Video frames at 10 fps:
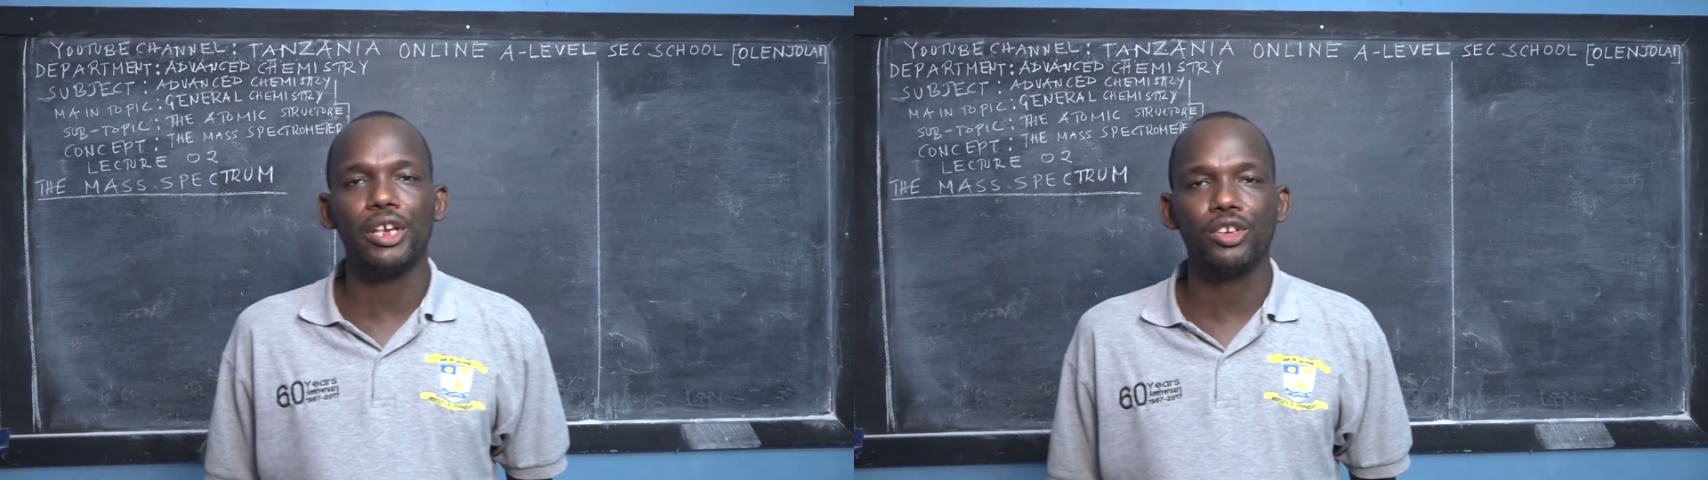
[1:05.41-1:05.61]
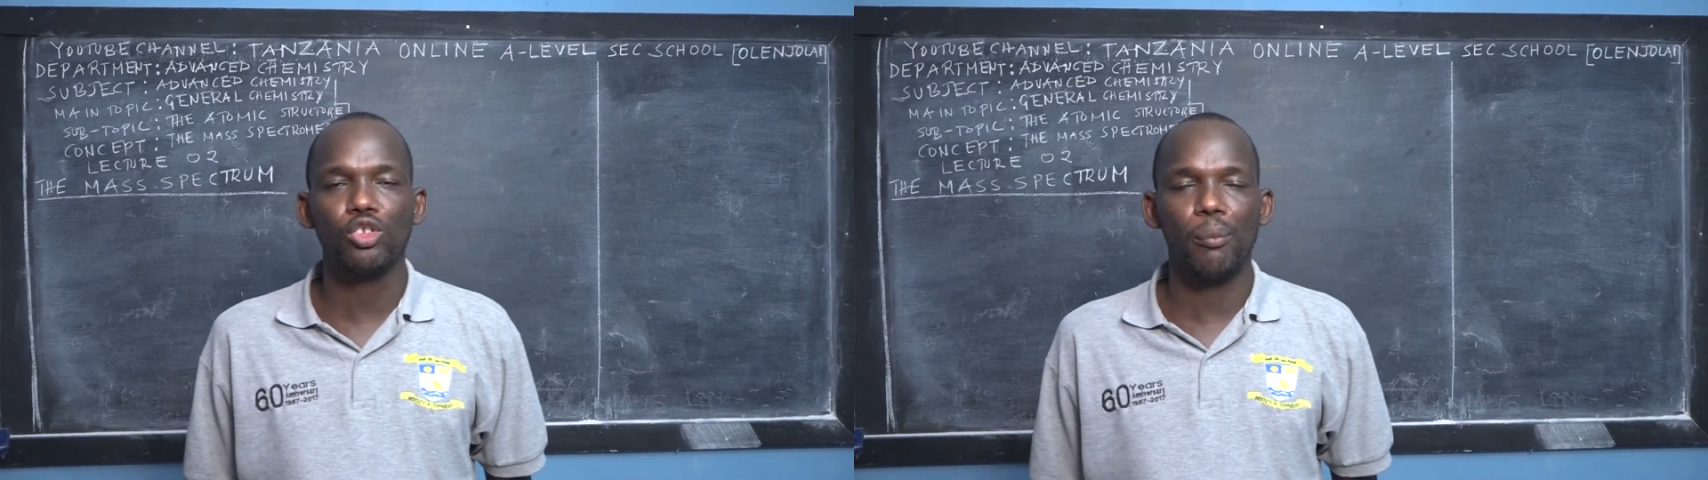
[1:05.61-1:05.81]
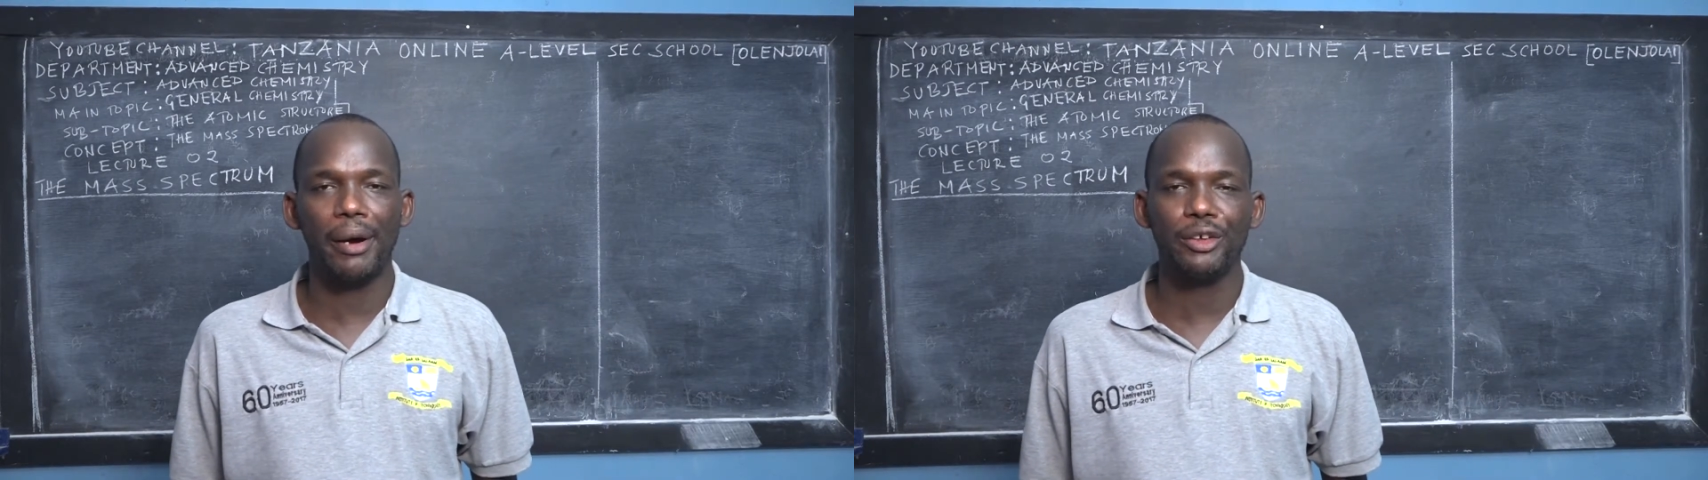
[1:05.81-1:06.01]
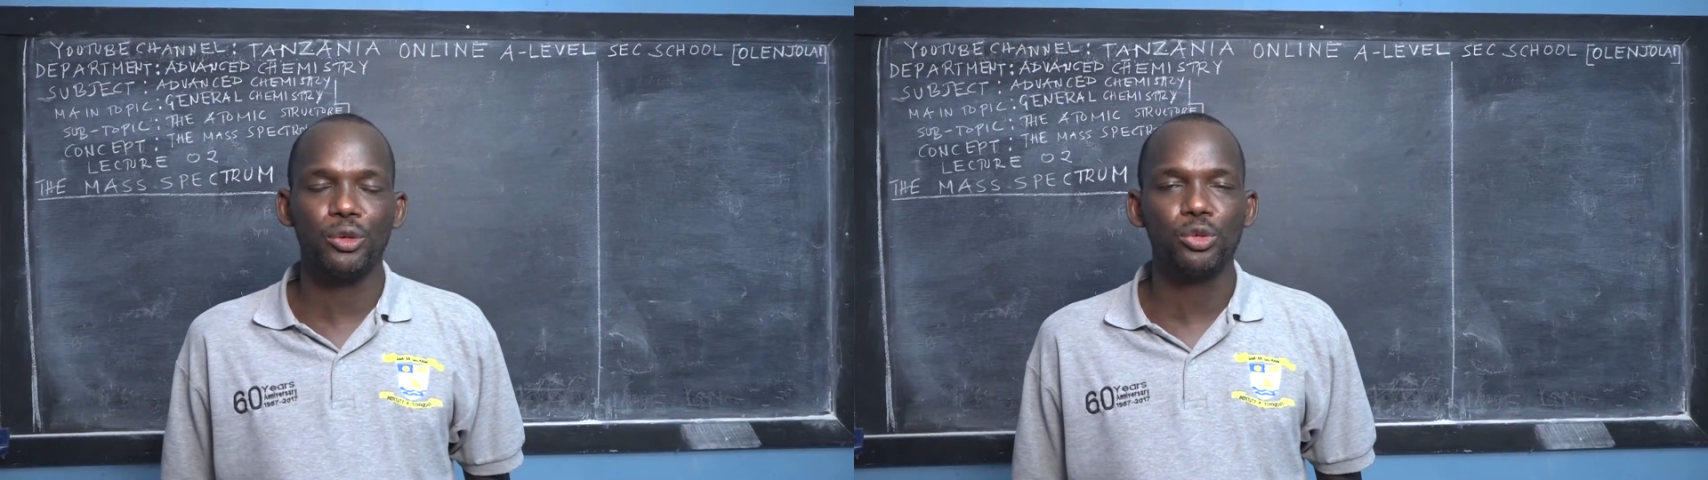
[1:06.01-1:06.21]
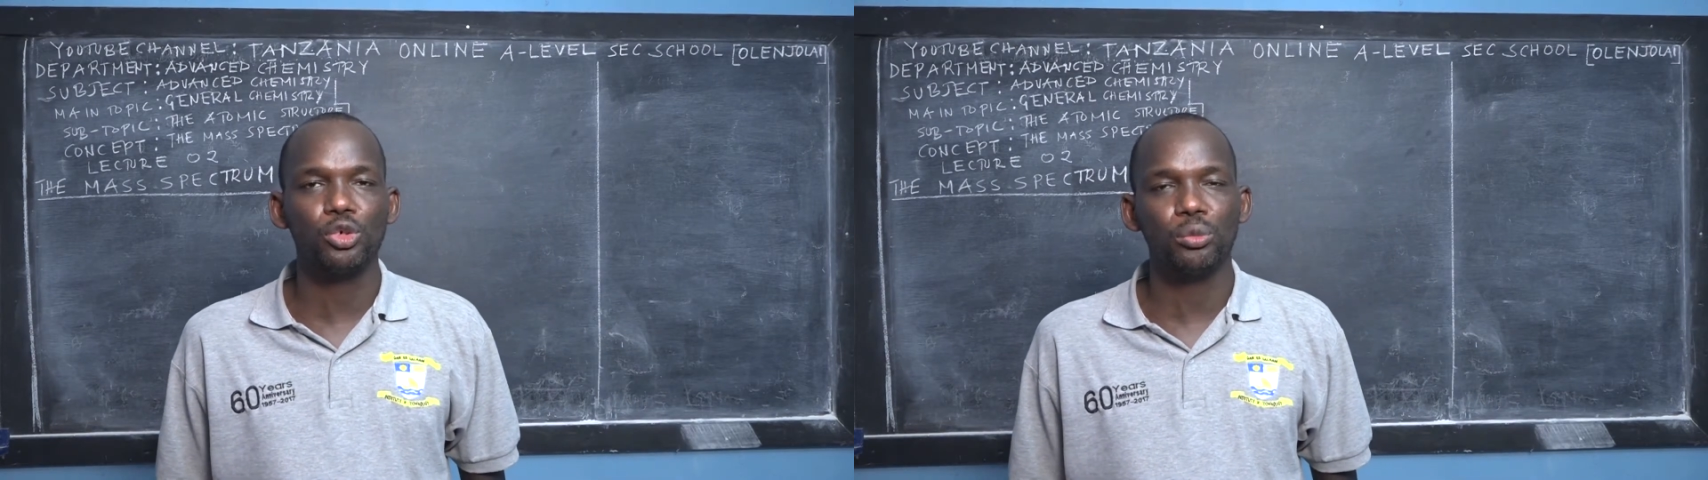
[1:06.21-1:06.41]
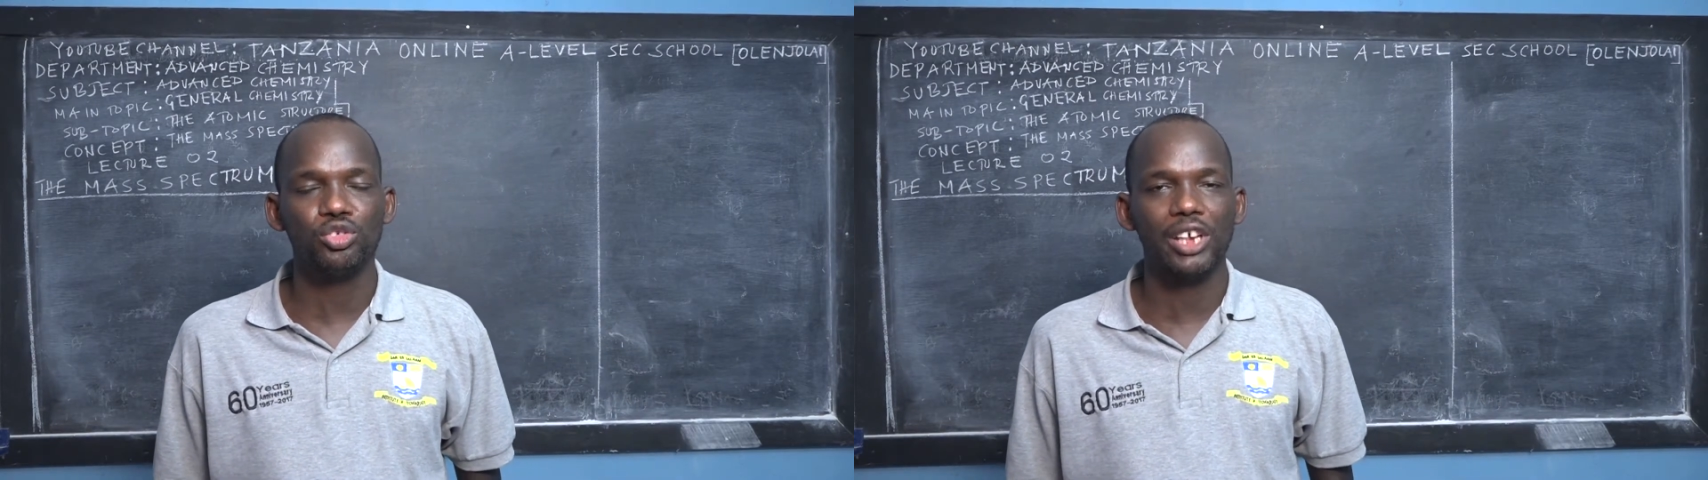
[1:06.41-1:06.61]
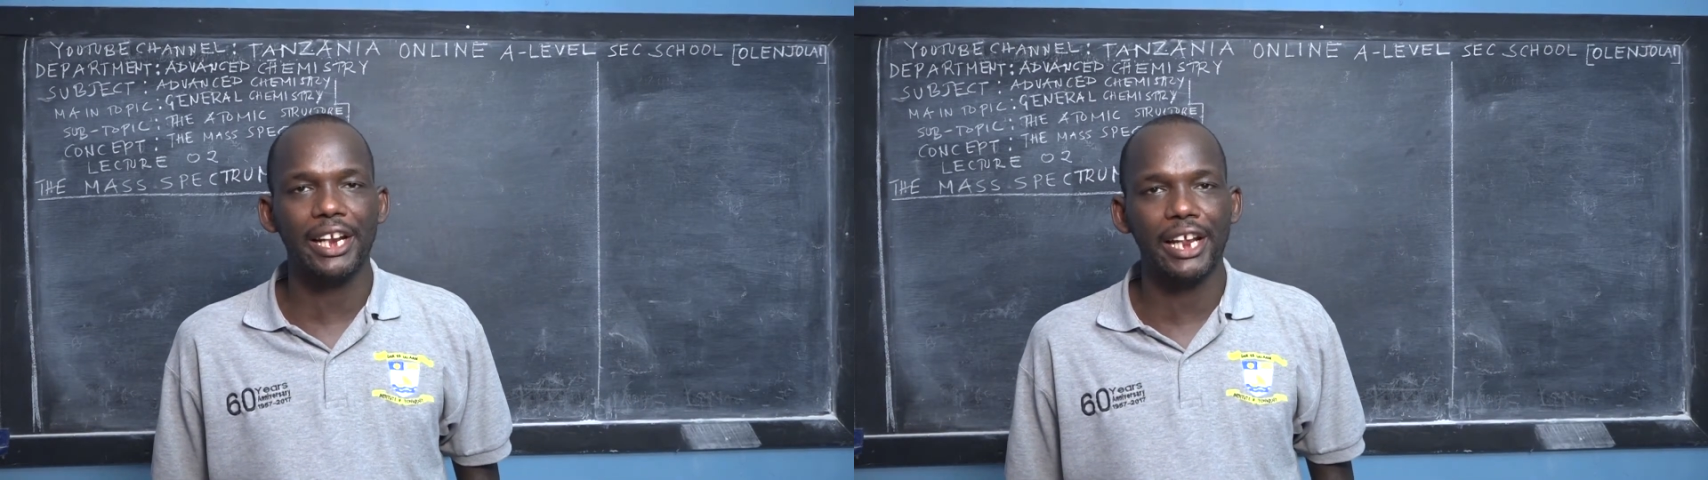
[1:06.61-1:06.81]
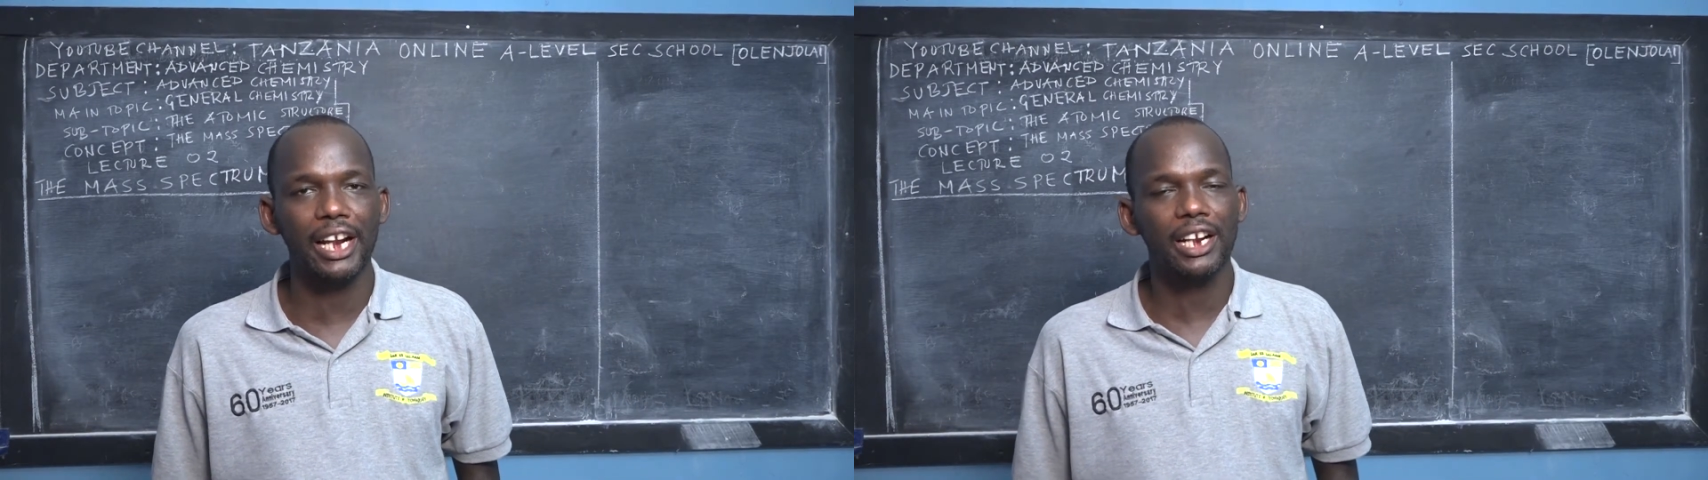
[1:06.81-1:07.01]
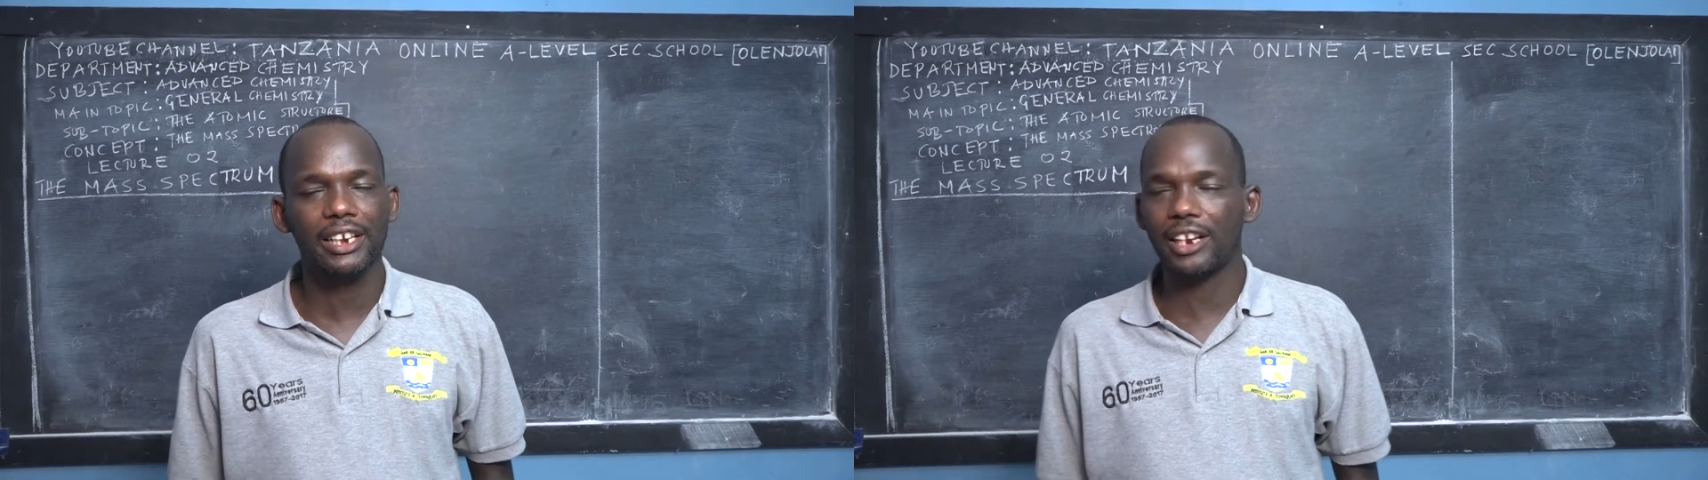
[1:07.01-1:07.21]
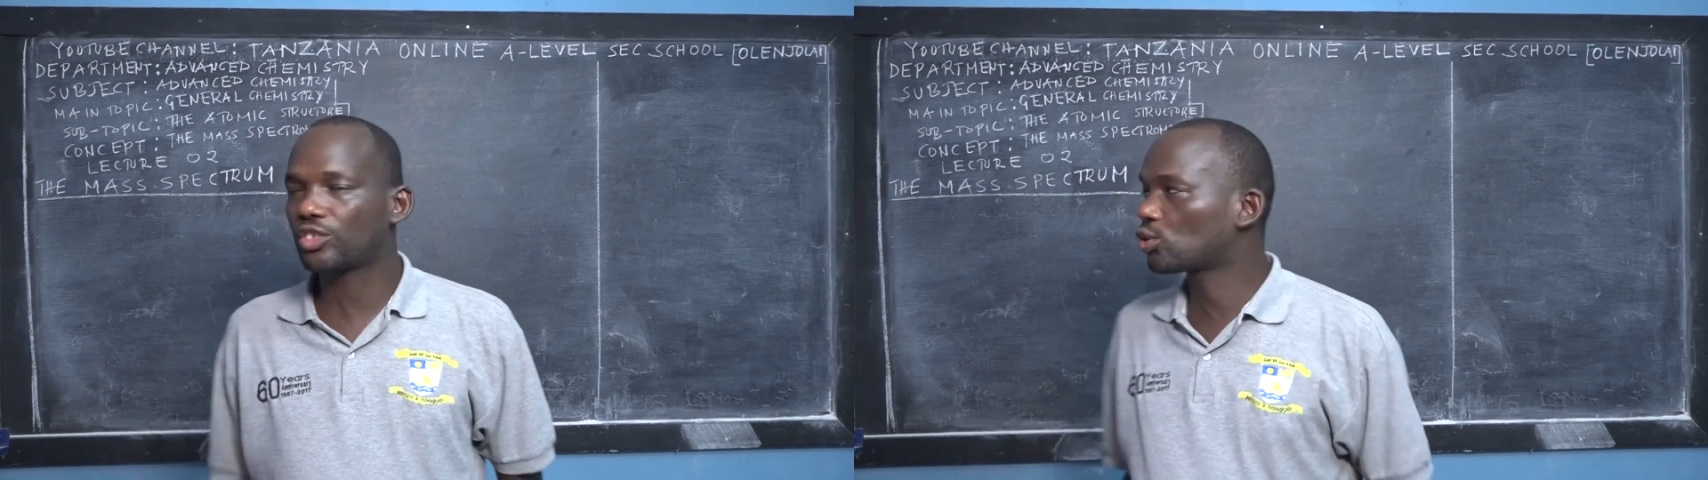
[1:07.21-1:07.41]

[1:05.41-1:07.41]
into my YouTube channel that's